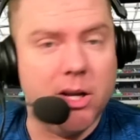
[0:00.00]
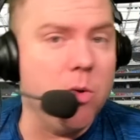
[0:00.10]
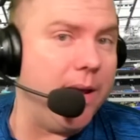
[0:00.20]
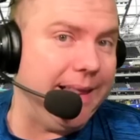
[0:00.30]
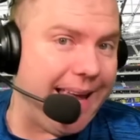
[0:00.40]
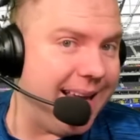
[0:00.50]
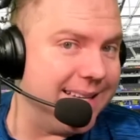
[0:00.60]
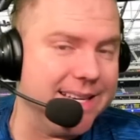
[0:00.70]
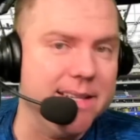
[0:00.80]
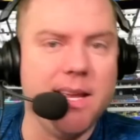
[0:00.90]
Quinn Lake has
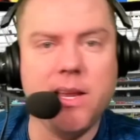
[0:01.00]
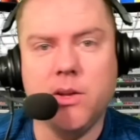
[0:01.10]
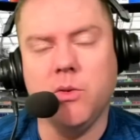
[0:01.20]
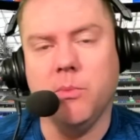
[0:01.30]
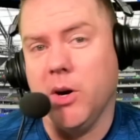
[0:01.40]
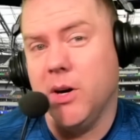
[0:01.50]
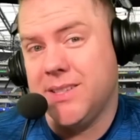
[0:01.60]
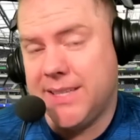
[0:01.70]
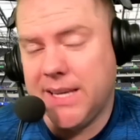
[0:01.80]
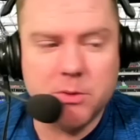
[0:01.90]
continued to emerge the
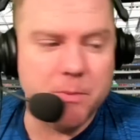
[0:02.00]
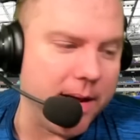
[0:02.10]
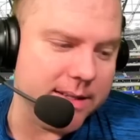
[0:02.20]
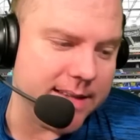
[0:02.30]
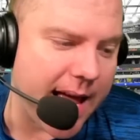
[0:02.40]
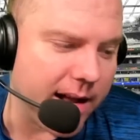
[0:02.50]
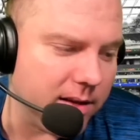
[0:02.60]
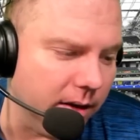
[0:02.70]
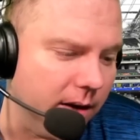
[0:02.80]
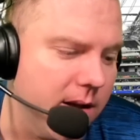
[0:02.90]
team's best
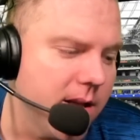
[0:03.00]
tackler.